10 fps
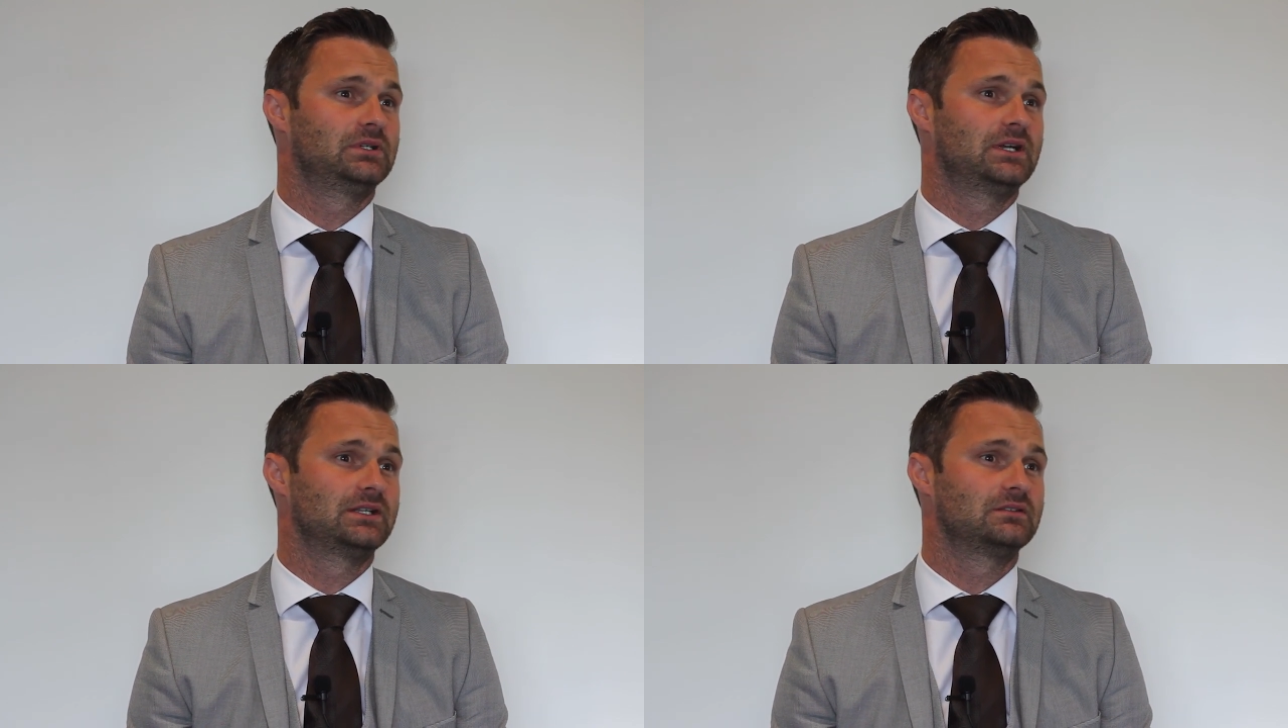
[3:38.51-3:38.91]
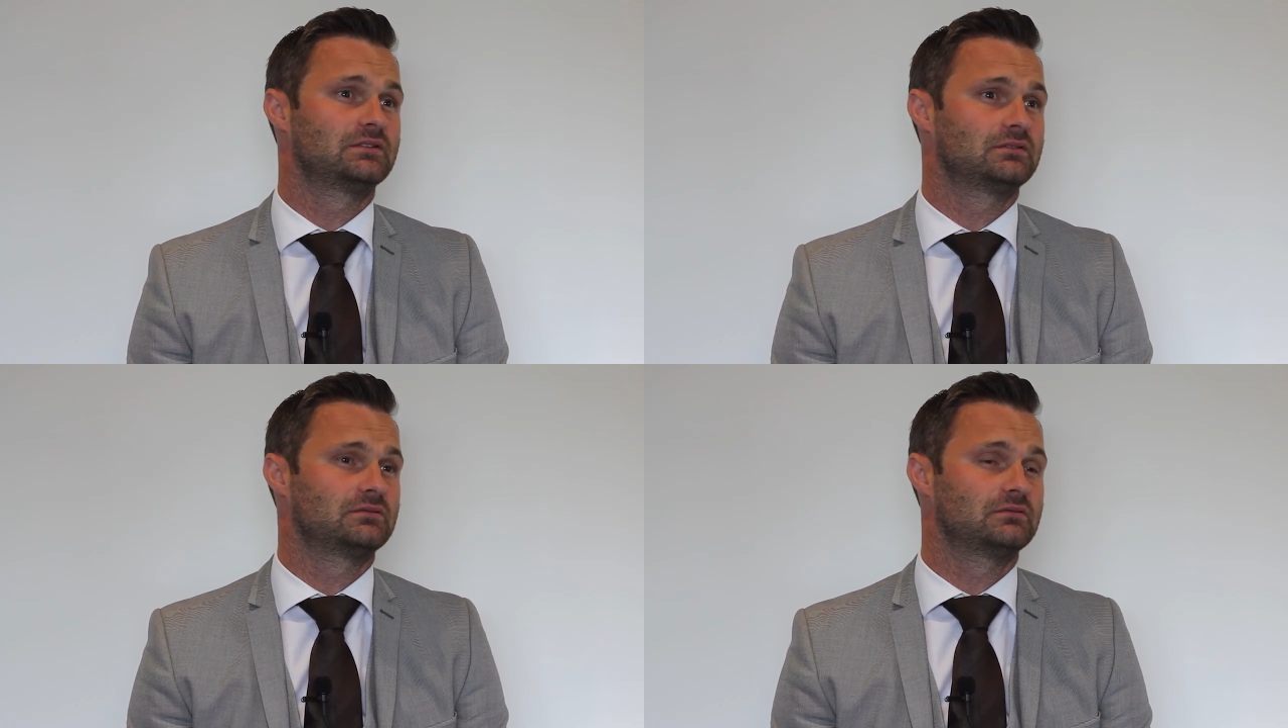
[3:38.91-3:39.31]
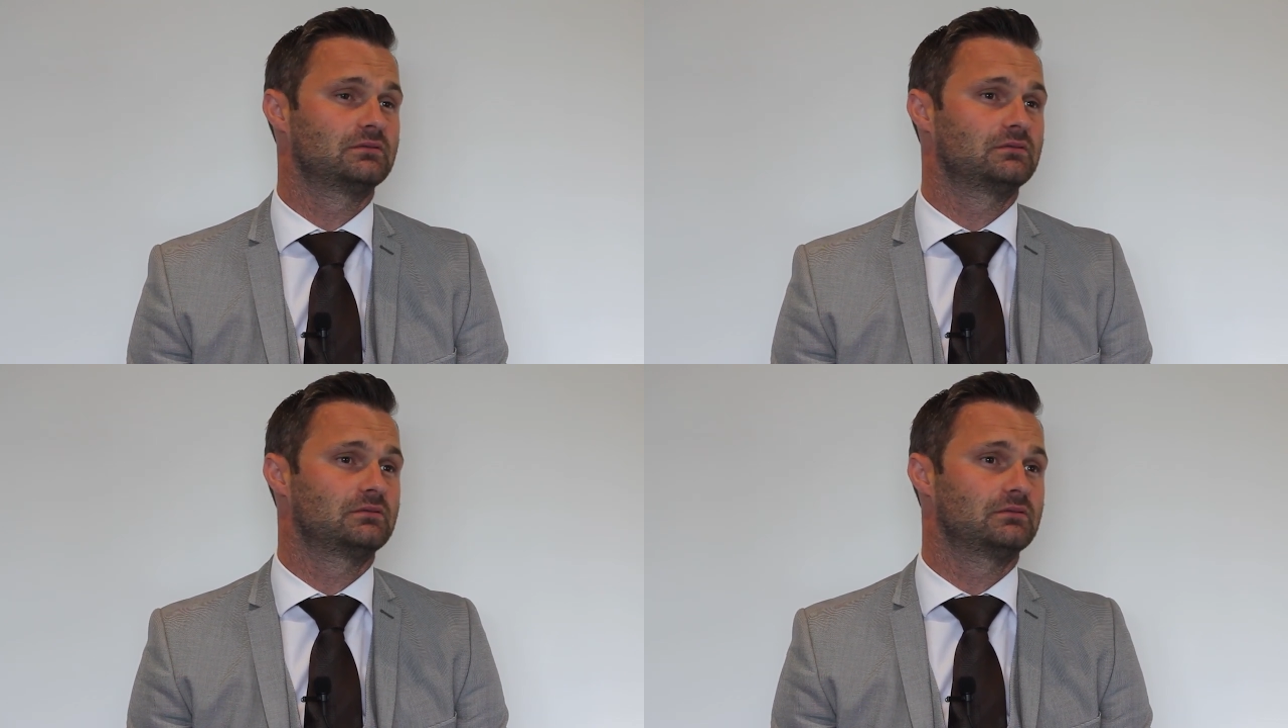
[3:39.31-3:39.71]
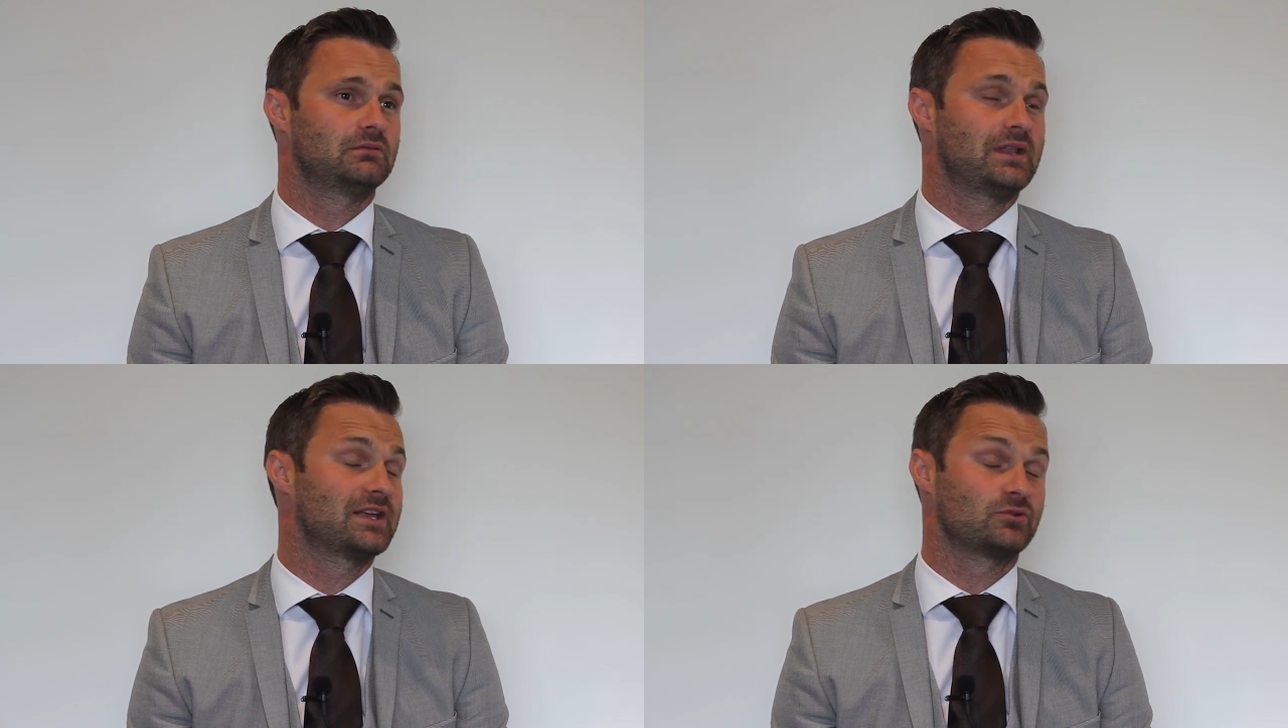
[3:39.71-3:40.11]
and
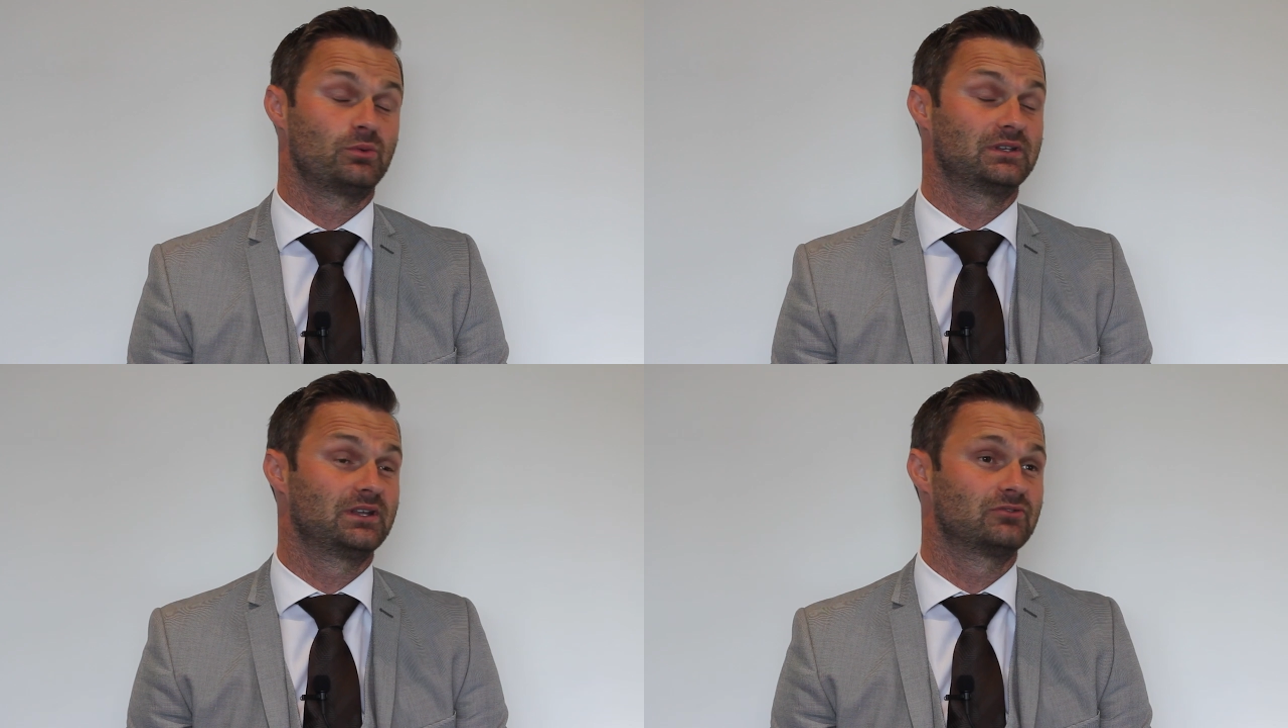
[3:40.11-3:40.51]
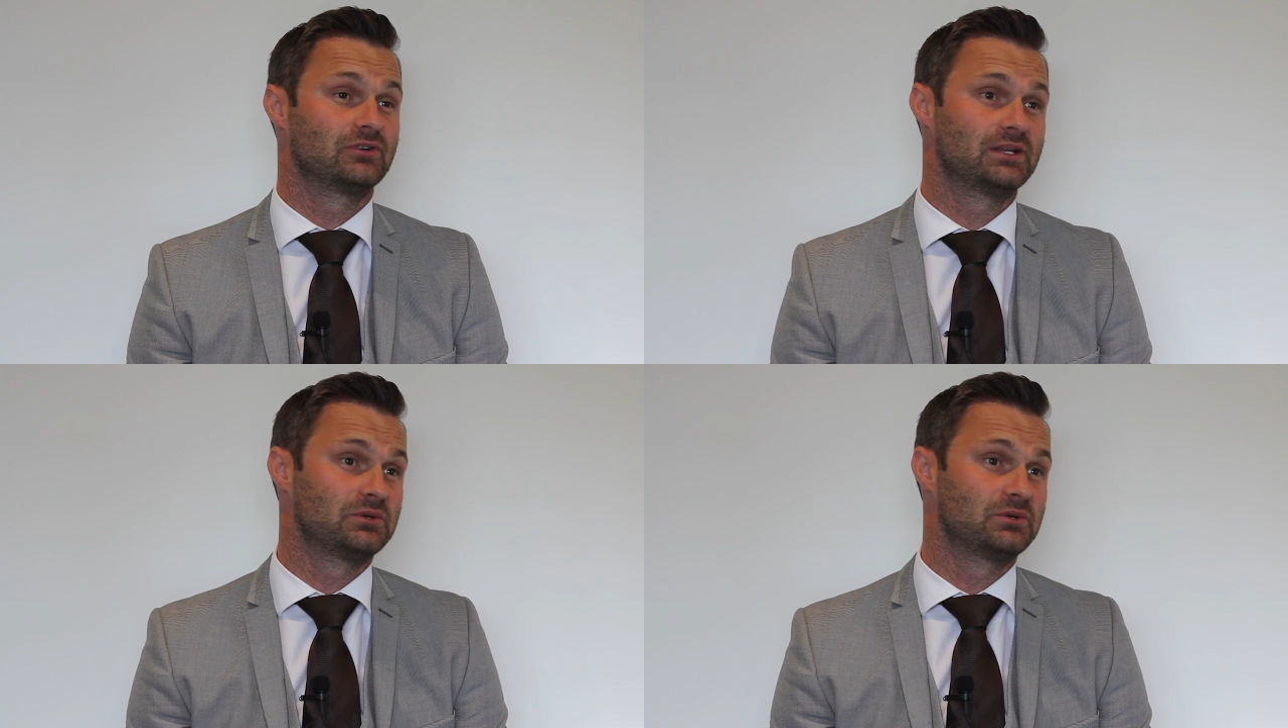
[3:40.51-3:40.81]
that's what we did, really.